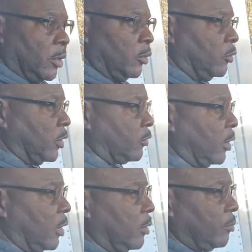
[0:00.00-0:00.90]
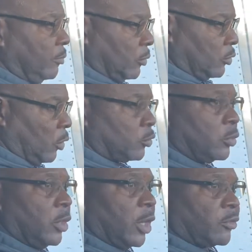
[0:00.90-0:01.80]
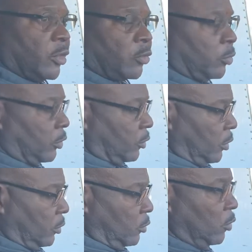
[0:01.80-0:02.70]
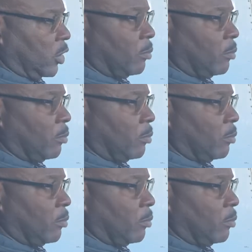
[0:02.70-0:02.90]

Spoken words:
You just turn on your accessories. You'll come